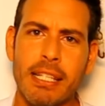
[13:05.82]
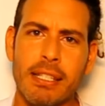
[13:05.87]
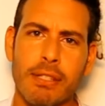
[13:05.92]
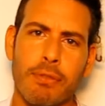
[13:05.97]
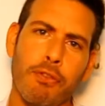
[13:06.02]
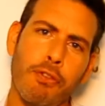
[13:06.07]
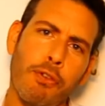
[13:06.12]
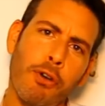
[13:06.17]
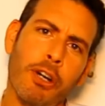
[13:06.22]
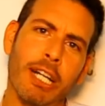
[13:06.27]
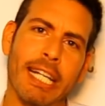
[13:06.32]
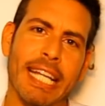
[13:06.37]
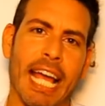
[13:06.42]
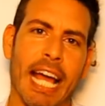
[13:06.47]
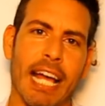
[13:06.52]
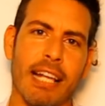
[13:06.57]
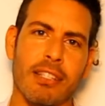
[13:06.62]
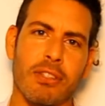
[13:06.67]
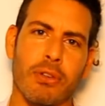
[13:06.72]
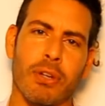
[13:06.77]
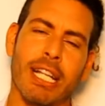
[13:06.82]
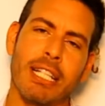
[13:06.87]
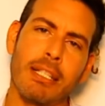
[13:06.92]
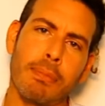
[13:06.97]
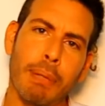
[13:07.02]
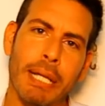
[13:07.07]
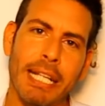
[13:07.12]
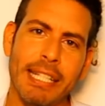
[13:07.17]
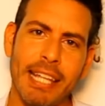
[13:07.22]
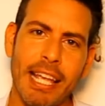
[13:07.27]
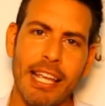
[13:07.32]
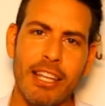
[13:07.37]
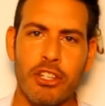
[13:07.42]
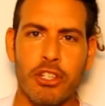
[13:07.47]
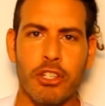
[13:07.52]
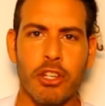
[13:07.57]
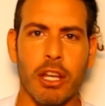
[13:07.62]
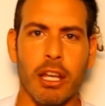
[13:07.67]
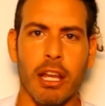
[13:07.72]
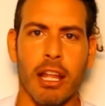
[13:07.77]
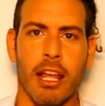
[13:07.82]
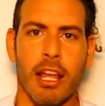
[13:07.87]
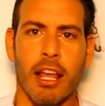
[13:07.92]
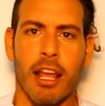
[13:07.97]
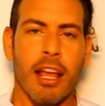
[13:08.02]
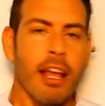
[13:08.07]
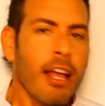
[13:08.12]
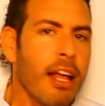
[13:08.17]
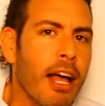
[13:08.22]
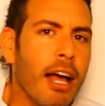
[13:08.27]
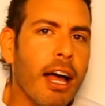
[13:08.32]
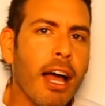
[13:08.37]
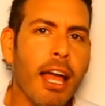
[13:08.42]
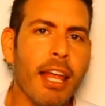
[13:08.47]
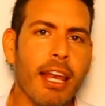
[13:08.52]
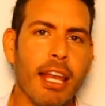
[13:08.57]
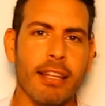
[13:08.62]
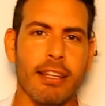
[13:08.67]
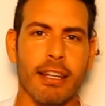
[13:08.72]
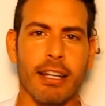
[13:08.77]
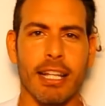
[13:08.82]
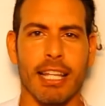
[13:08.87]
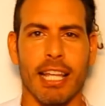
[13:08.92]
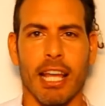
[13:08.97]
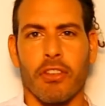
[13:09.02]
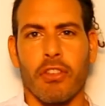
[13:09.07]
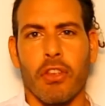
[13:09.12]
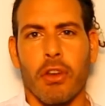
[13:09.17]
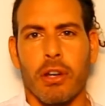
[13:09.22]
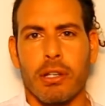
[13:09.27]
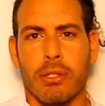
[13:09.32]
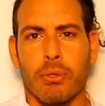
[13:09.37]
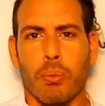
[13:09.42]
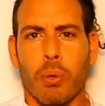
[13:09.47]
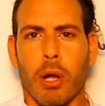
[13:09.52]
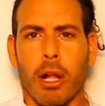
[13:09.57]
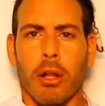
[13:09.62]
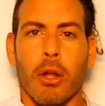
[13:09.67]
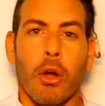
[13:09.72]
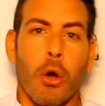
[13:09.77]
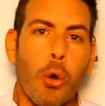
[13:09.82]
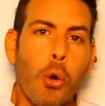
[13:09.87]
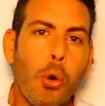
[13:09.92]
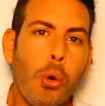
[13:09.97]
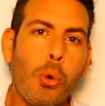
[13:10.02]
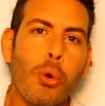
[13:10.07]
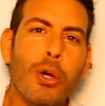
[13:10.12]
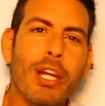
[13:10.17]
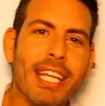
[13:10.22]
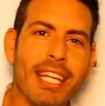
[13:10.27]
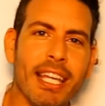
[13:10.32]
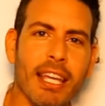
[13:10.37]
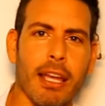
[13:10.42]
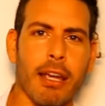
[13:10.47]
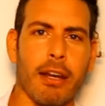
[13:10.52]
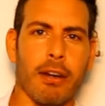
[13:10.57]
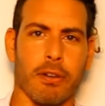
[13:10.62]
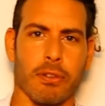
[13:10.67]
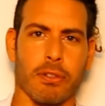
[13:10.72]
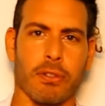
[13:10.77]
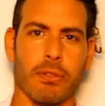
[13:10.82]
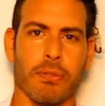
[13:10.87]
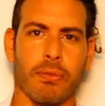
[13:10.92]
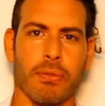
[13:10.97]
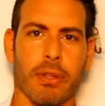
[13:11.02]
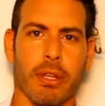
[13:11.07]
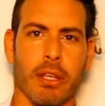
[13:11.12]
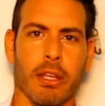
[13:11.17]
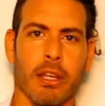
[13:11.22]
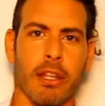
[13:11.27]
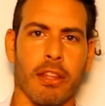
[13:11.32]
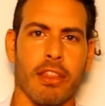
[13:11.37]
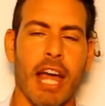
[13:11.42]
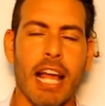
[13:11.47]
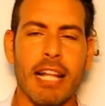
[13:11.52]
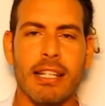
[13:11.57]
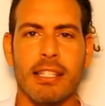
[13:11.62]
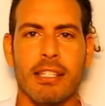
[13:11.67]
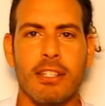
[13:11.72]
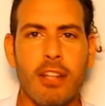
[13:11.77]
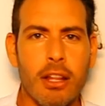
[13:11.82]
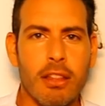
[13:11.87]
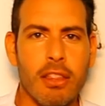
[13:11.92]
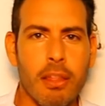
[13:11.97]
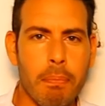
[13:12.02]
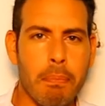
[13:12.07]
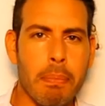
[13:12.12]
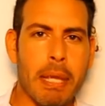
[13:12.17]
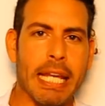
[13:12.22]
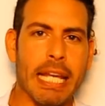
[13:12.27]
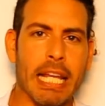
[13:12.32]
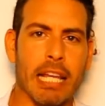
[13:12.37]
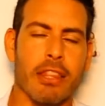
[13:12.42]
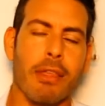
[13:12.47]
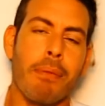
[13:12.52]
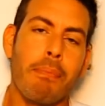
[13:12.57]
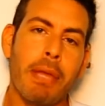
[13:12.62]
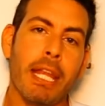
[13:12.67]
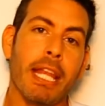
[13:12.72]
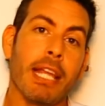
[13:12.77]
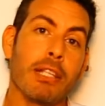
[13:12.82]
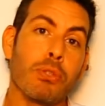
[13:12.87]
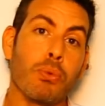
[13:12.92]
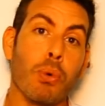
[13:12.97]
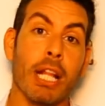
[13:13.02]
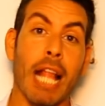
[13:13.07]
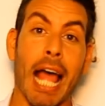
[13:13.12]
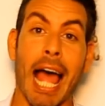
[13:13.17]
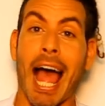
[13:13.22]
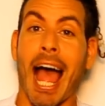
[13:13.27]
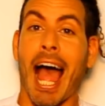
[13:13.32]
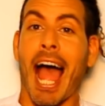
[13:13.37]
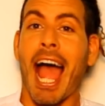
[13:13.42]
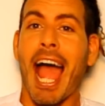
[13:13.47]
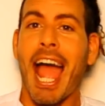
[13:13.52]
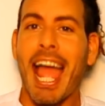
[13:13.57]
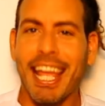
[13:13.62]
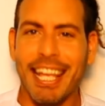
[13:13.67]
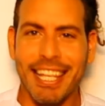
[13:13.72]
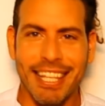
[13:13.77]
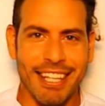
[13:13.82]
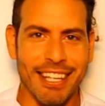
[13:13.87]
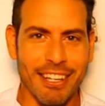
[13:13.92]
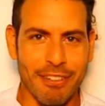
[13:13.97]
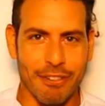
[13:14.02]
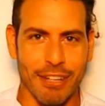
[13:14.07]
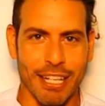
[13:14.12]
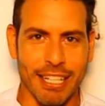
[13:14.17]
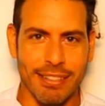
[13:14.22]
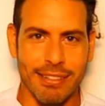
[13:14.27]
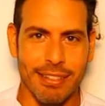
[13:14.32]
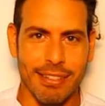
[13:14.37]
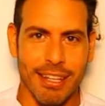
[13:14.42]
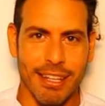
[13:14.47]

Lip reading: forecast or expectation and I didn't get there as well, who cares? That's not the meaning. The meaning is what I give it.